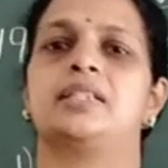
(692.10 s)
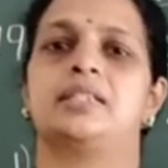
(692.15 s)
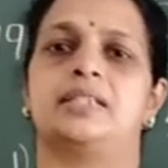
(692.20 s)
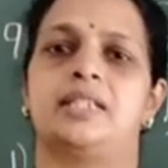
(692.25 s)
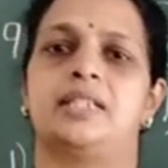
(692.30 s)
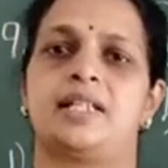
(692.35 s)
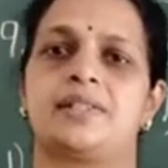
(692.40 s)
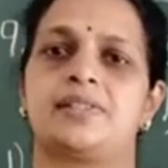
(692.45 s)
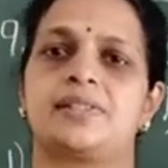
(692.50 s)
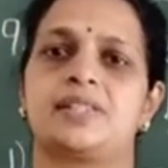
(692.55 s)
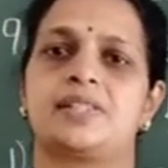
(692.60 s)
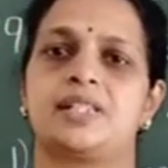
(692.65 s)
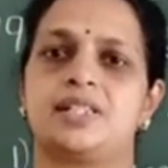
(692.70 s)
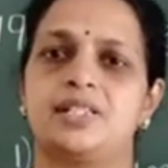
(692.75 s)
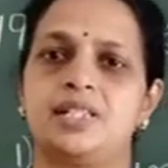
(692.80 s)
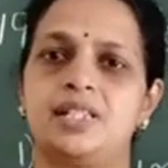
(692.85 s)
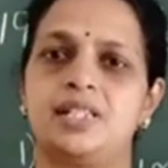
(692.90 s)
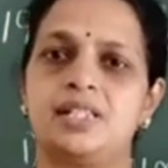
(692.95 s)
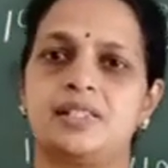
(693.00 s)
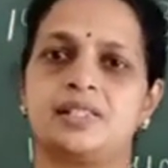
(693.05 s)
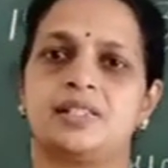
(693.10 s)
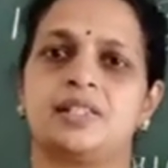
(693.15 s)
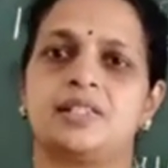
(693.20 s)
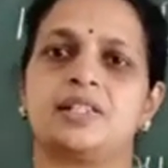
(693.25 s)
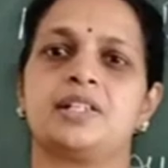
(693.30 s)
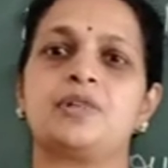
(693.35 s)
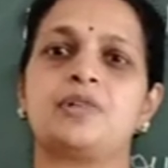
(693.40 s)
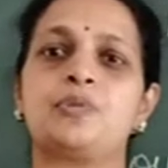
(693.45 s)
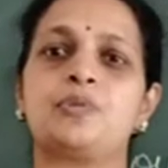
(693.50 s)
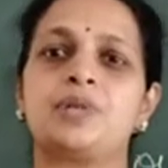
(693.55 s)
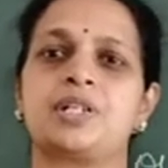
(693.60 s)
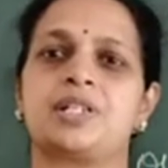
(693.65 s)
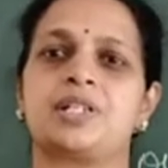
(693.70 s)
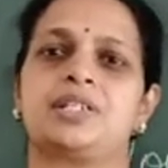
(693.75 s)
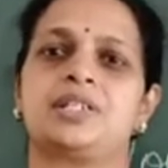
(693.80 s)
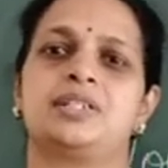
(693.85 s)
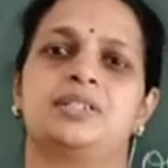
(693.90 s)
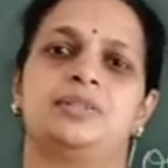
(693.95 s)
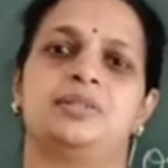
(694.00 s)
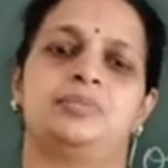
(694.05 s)
yes, it is
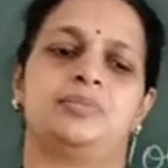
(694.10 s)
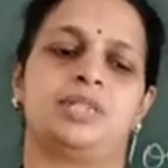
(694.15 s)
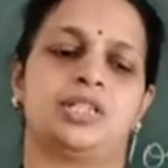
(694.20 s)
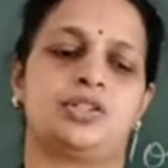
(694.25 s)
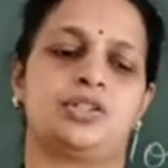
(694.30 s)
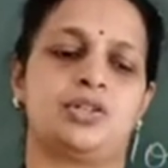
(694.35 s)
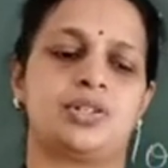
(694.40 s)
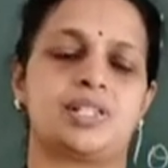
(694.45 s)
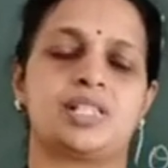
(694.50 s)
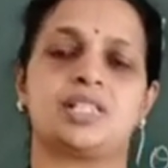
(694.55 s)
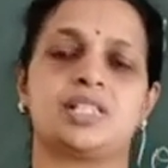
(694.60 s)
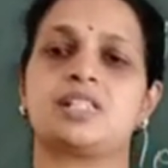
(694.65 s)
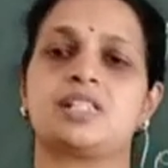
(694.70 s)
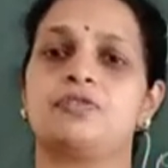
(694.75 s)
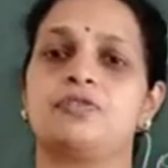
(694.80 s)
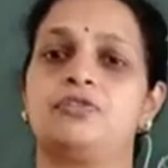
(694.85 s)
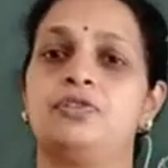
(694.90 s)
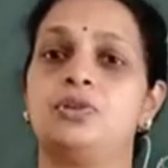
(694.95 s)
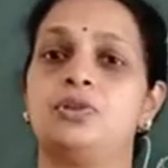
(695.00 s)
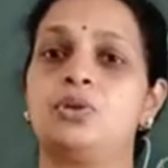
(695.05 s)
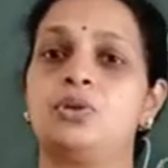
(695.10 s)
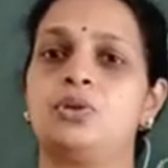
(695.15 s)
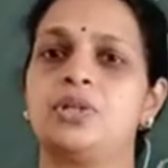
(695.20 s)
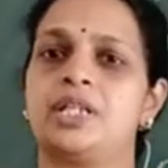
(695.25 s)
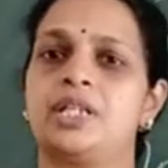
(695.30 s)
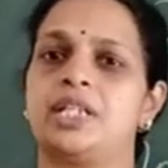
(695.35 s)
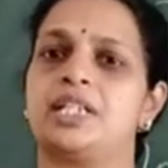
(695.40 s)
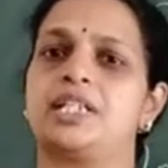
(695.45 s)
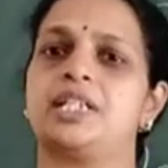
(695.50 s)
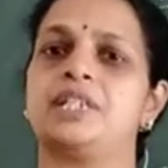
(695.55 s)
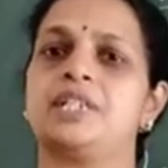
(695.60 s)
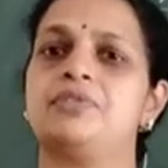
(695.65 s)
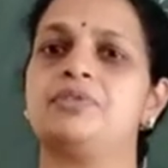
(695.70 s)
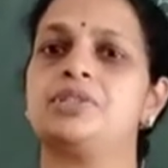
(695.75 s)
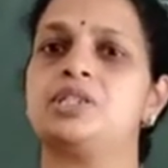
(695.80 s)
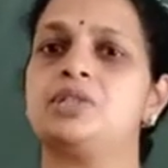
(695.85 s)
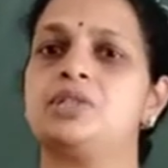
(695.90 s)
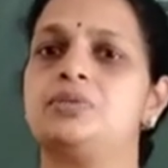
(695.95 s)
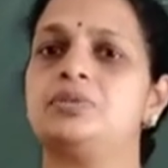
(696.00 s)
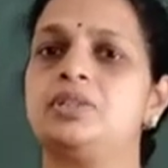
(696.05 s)
river because it is flowing.
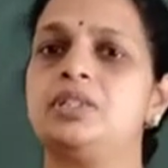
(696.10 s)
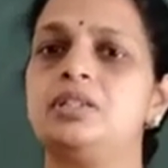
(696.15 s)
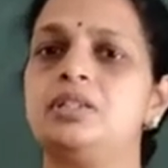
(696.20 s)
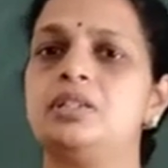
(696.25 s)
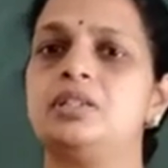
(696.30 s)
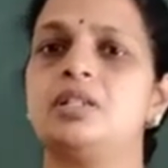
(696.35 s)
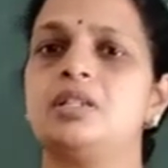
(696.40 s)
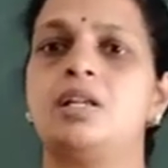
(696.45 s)
River will